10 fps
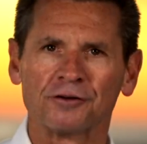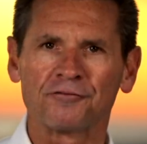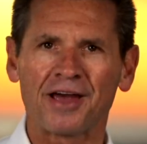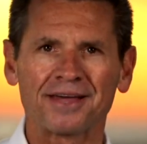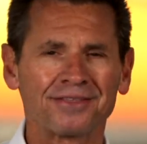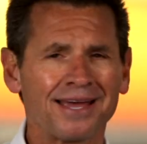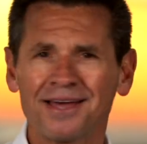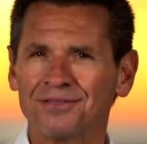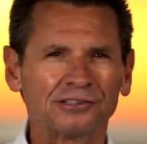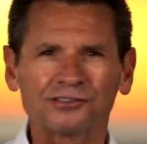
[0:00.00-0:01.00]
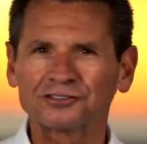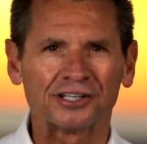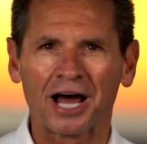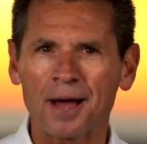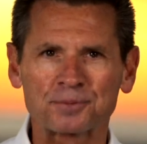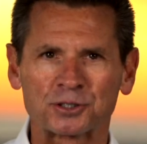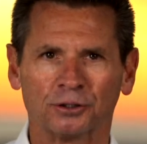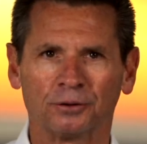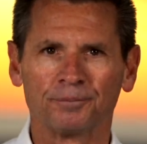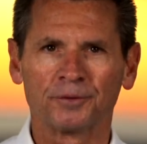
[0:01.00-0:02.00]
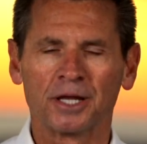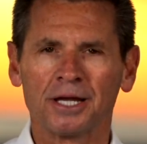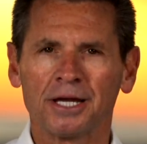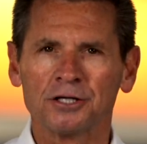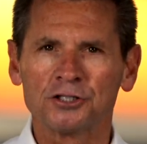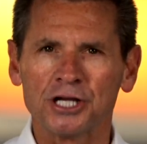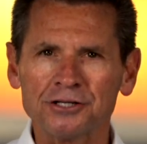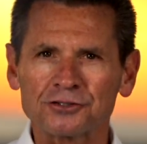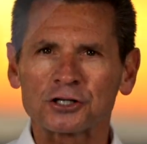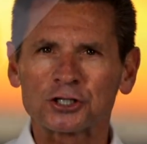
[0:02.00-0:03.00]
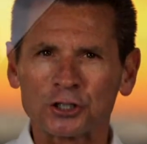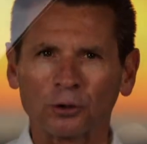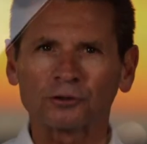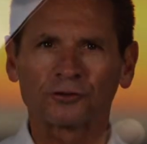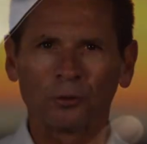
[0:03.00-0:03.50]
of faith, this isn't optional. Jesus showed us the